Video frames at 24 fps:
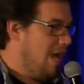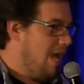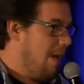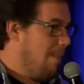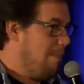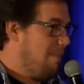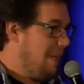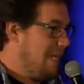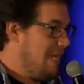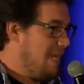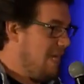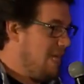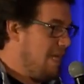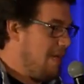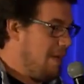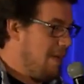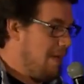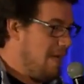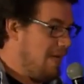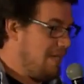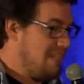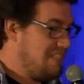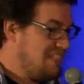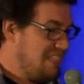But uh, uh,
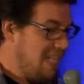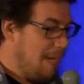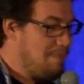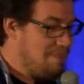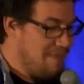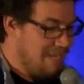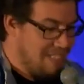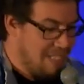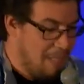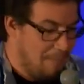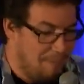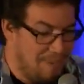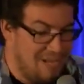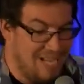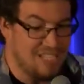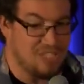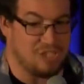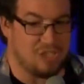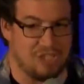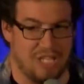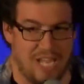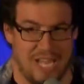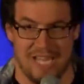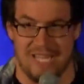accepting the
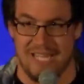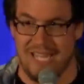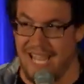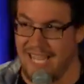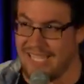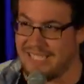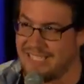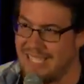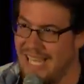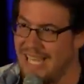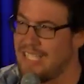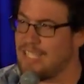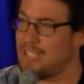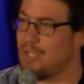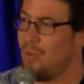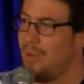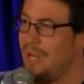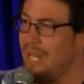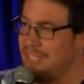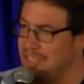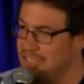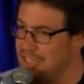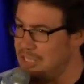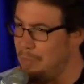pitch, saying, yes, that is the
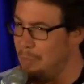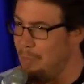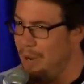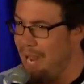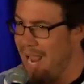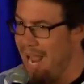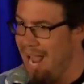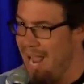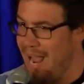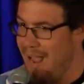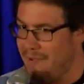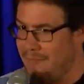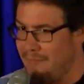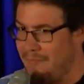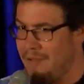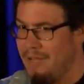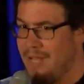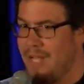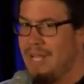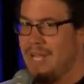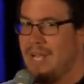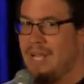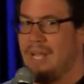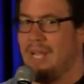relationship we have,
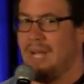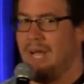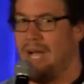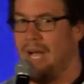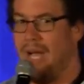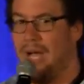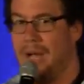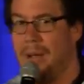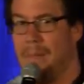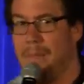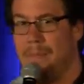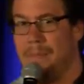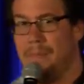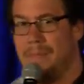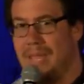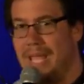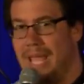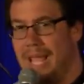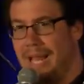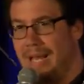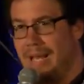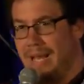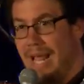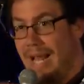um,
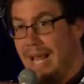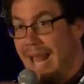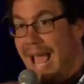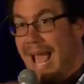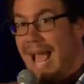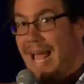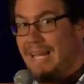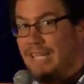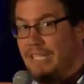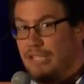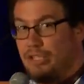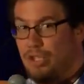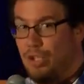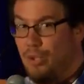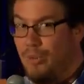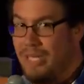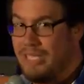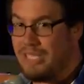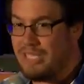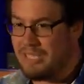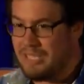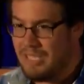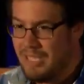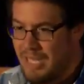and, and adding to
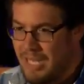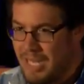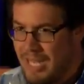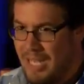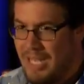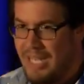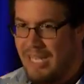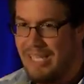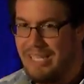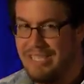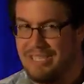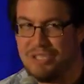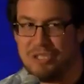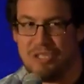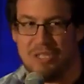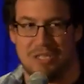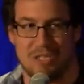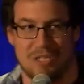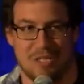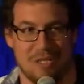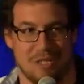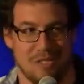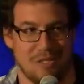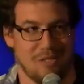it is
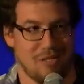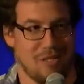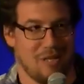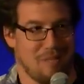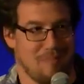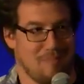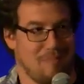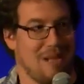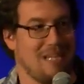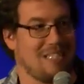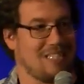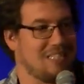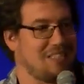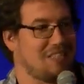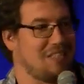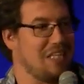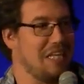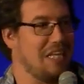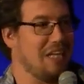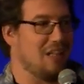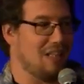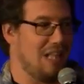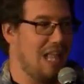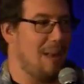it makes the
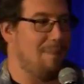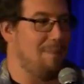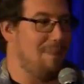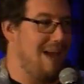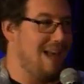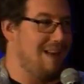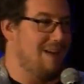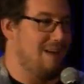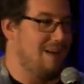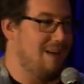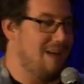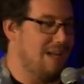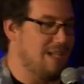scene a lot better.